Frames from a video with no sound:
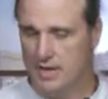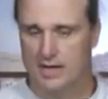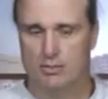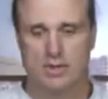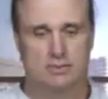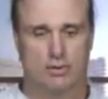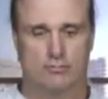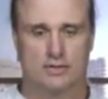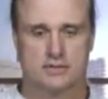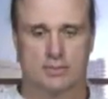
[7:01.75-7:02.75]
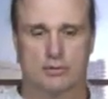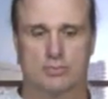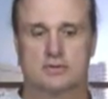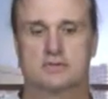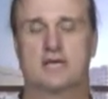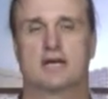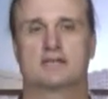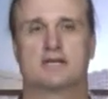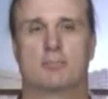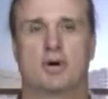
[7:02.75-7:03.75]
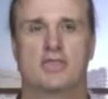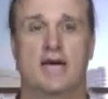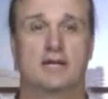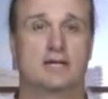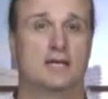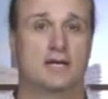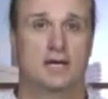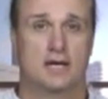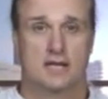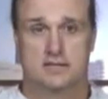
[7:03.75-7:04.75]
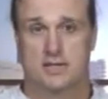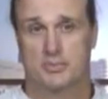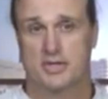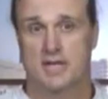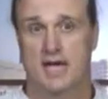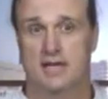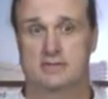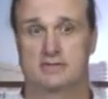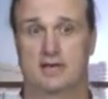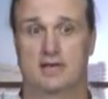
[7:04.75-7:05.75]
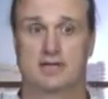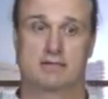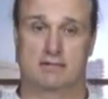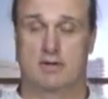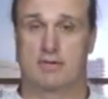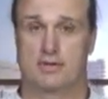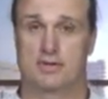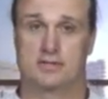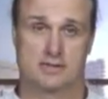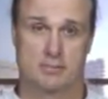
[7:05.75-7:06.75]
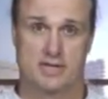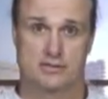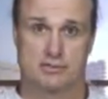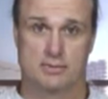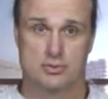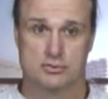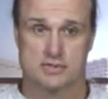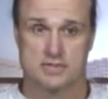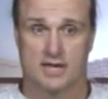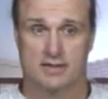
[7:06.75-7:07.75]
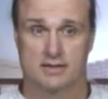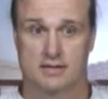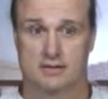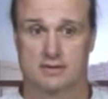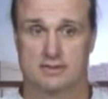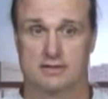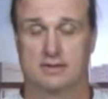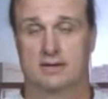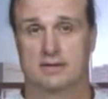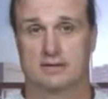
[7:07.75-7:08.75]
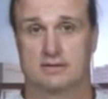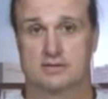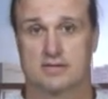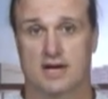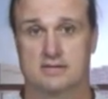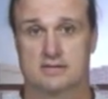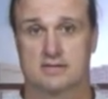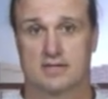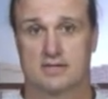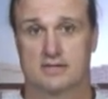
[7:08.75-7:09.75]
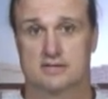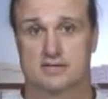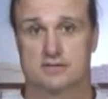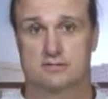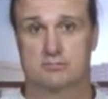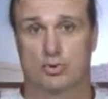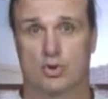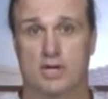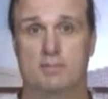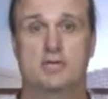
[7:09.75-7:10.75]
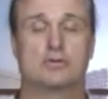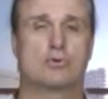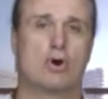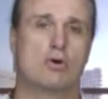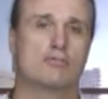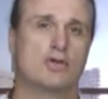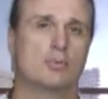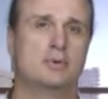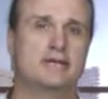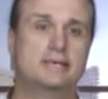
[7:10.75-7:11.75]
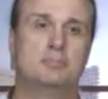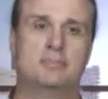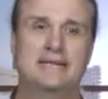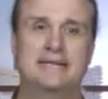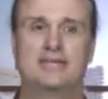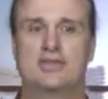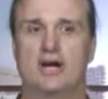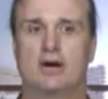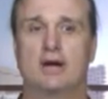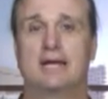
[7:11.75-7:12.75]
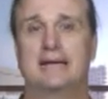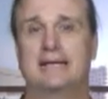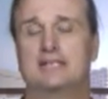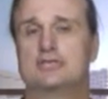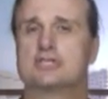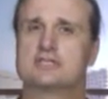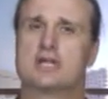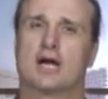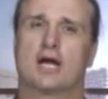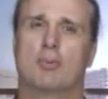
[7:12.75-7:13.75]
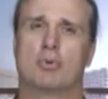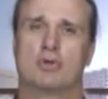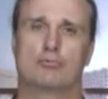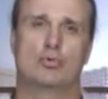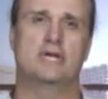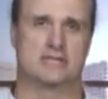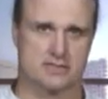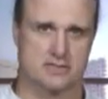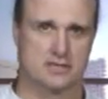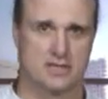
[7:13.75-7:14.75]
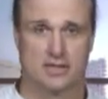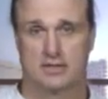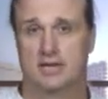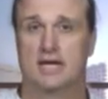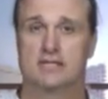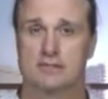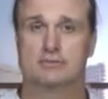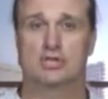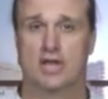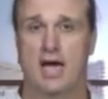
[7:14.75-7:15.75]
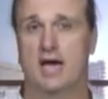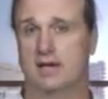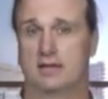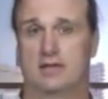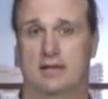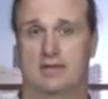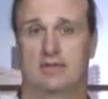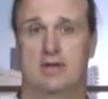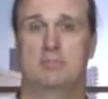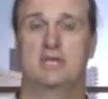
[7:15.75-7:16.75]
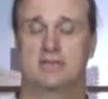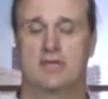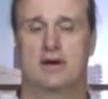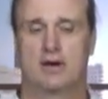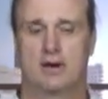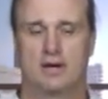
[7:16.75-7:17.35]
anyway, hopefully someone will take us up on that. Something that, another thing that the mainstream news is not going to discuss, this is Bohemian Grove. They'll be meeting there in just a couple of weeks. The end of July, they meet there,